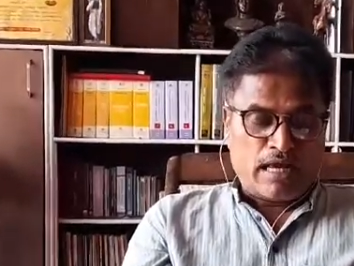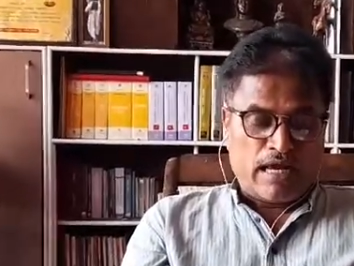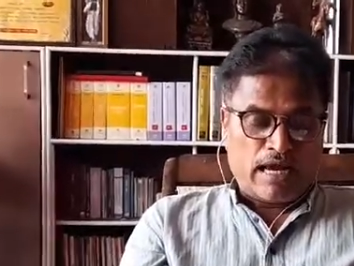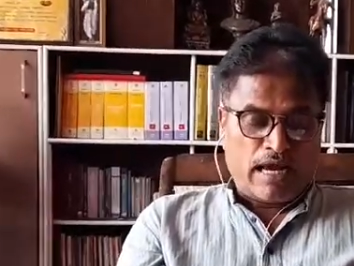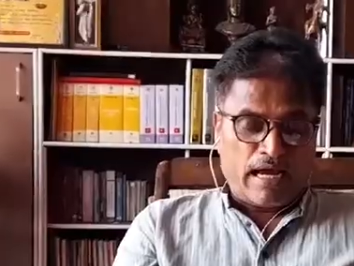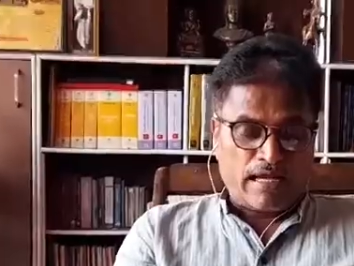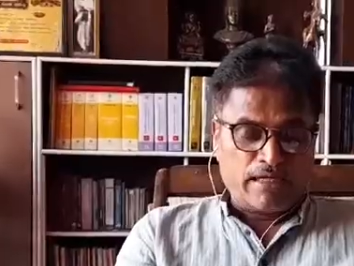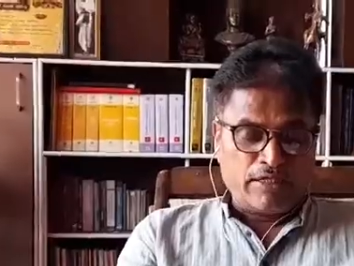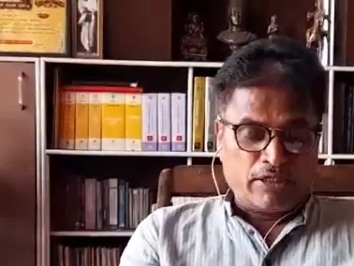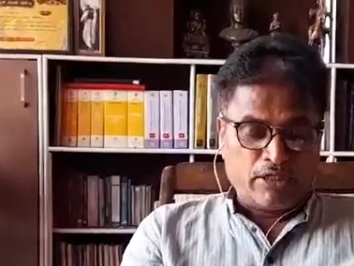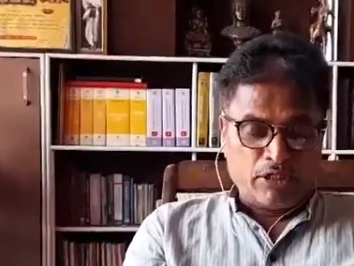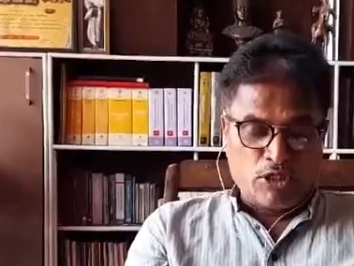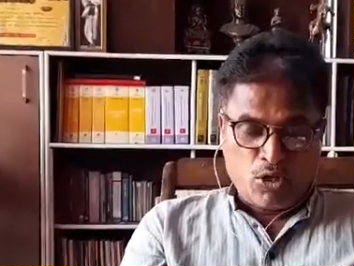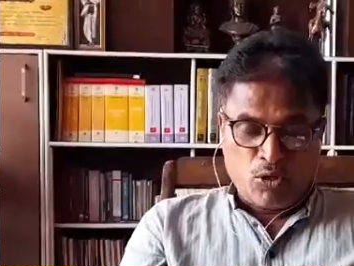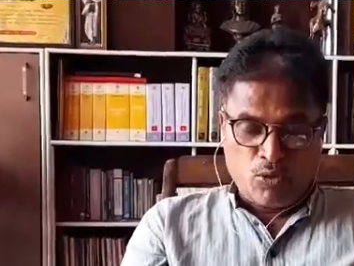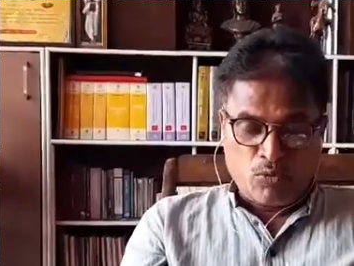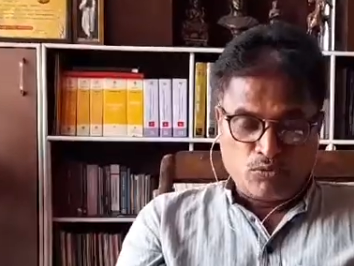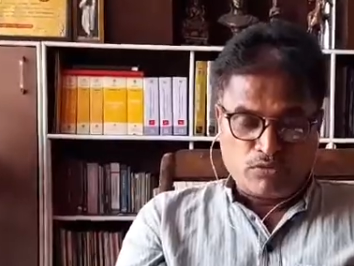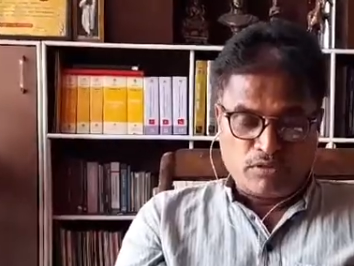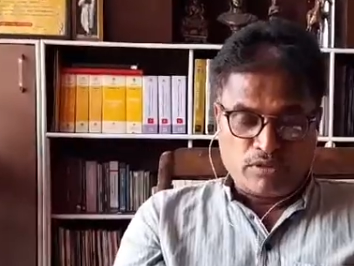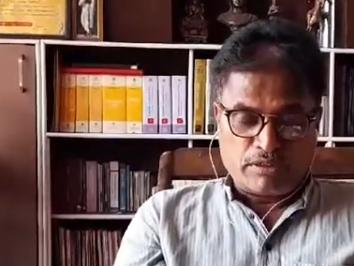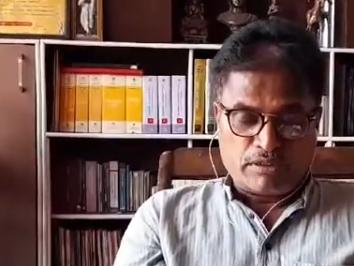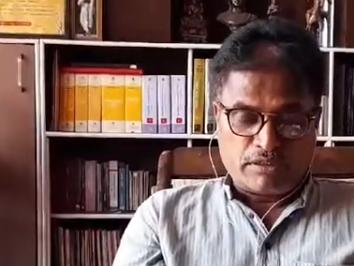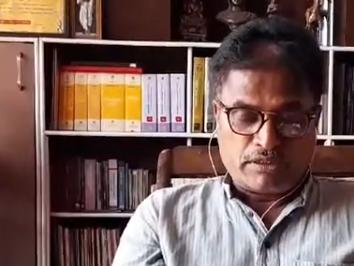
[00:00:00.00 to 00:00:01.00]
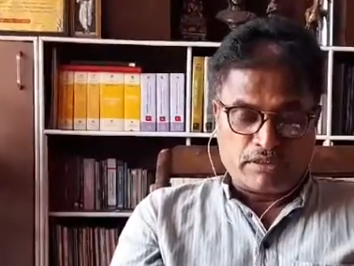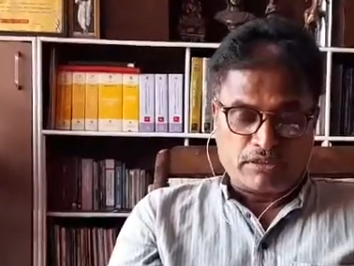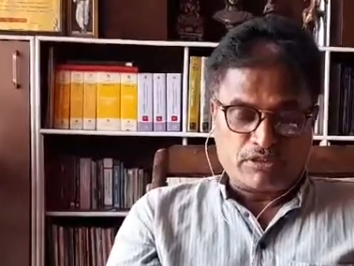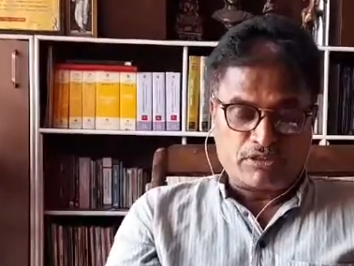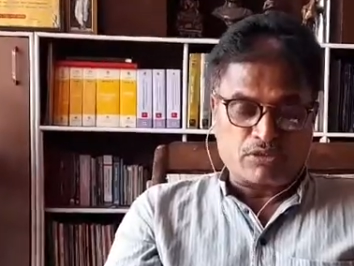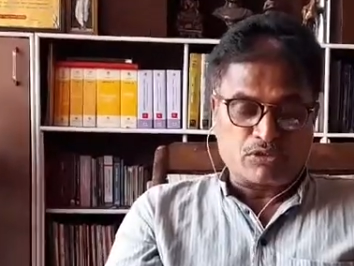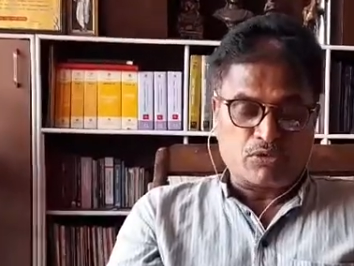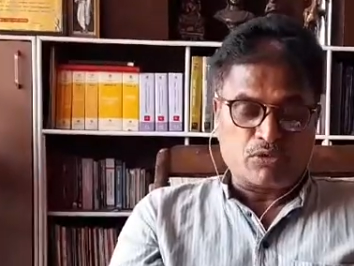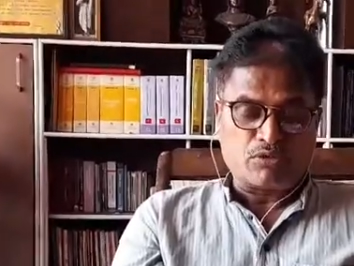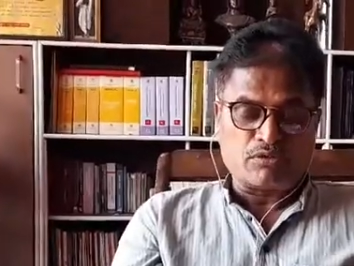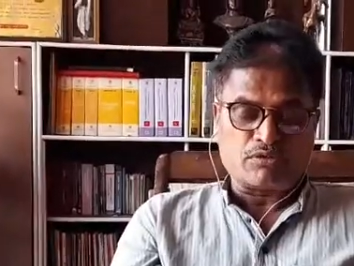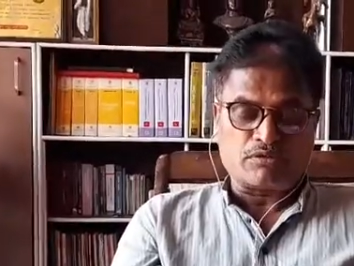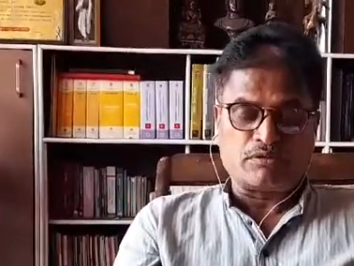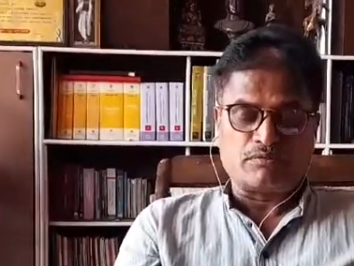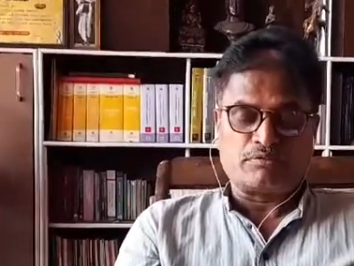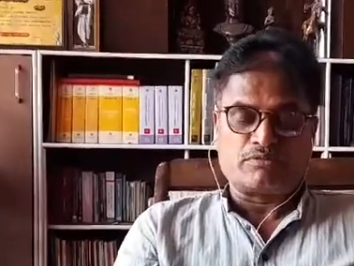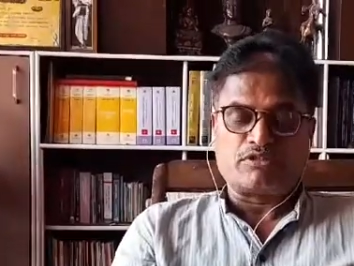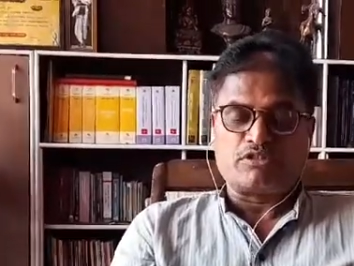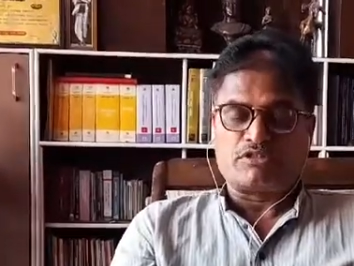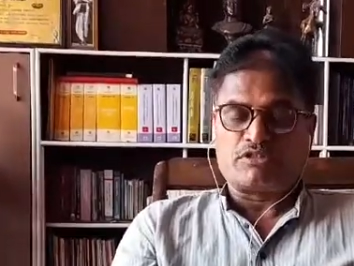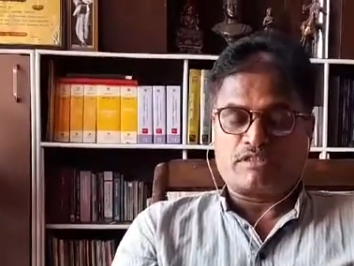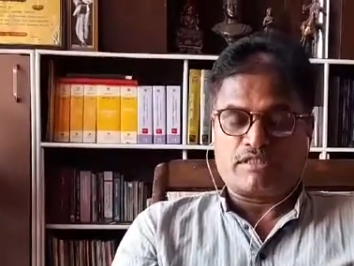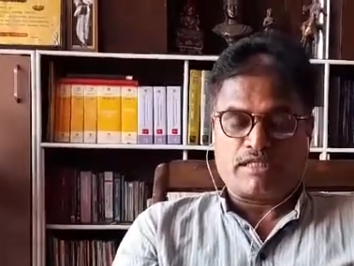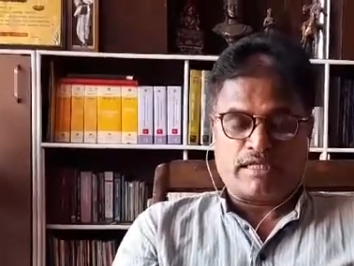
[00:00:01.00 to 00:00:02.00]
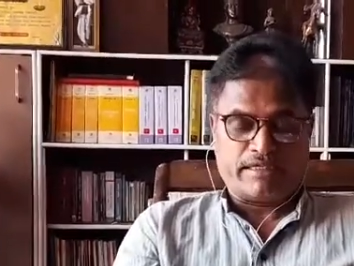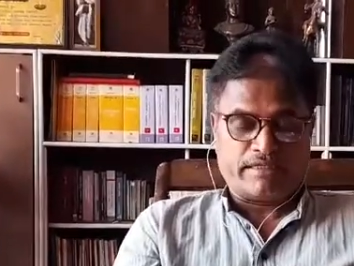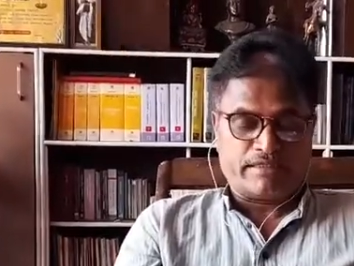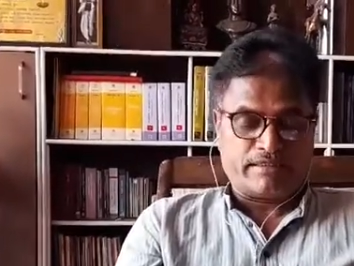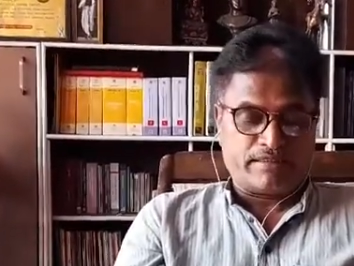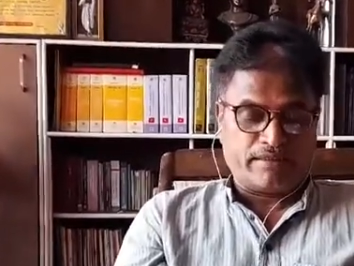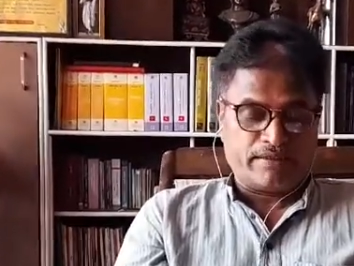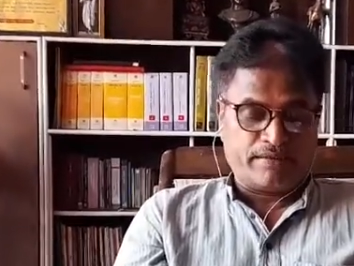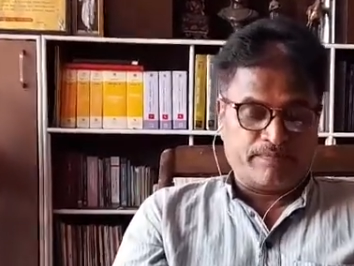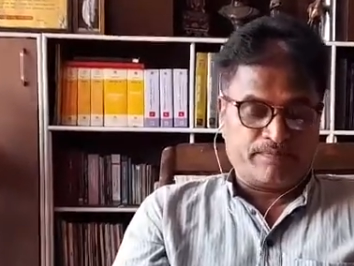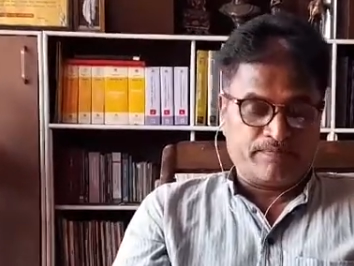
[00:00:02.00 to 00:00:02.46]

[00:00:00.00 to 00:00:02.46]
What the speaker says: and know the discourse of society,